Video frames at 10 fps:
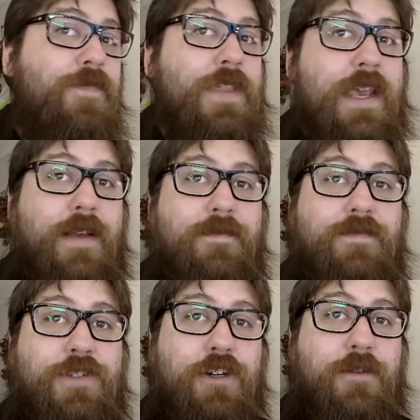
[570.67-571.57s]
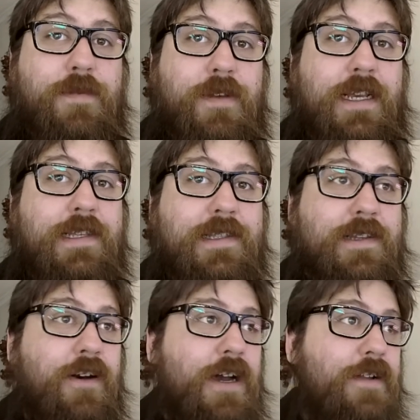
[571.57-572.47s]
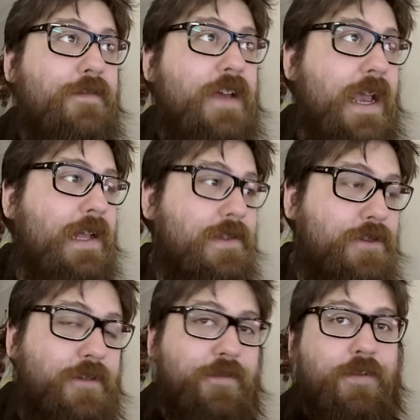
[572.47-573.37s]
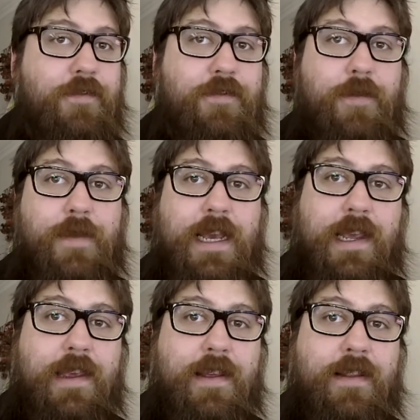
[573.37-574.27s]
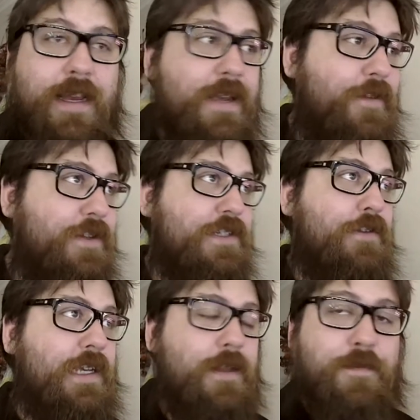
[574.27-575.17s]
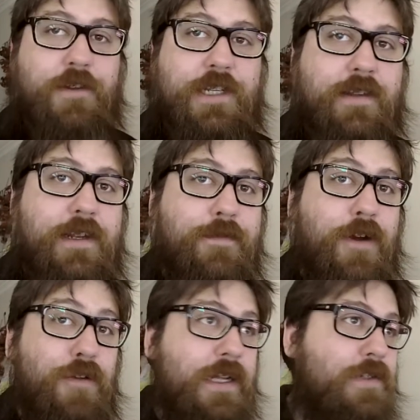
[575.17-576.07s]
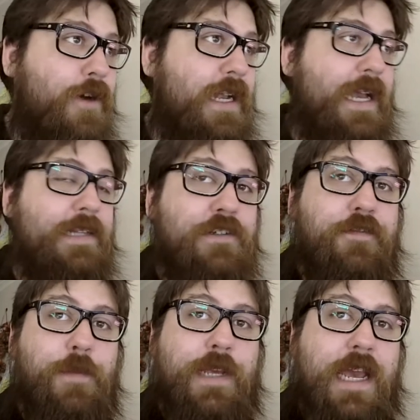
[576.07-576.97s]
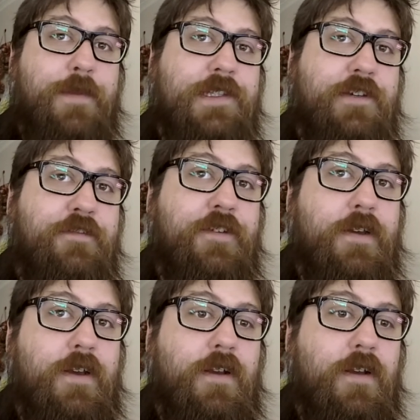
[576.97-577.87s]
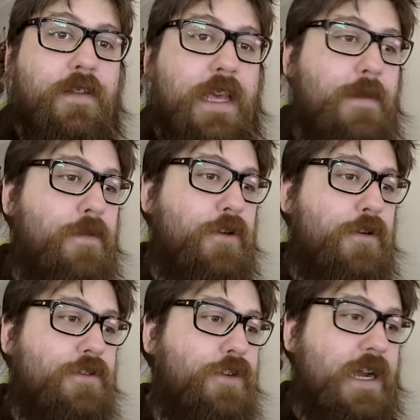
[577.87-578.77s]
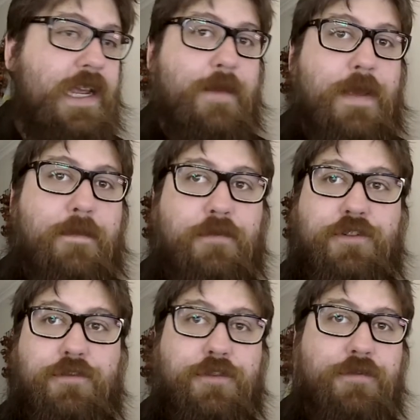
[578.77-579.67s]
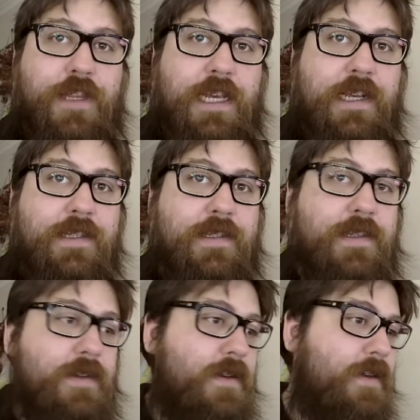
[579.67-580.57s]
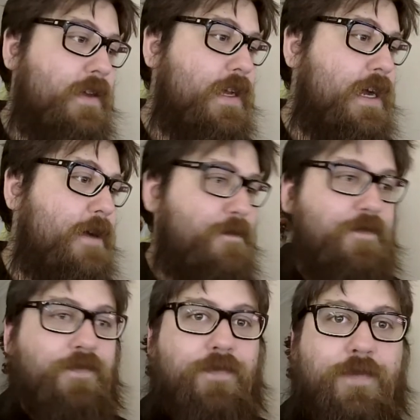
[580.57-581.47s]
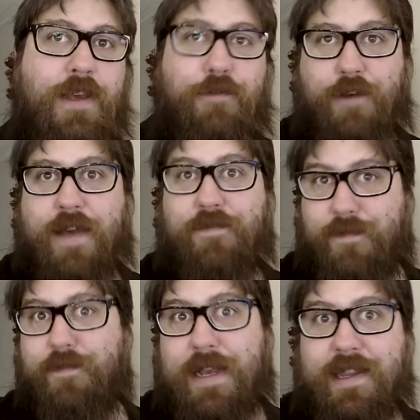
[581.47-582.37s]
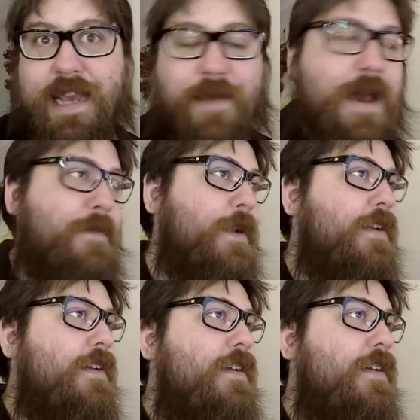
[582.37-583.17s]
Their job is kind of hands-off from if you're just looking at the project leader role, it's quite hands-off in the game itself. They're more trying to get people to do things that will make the game happen,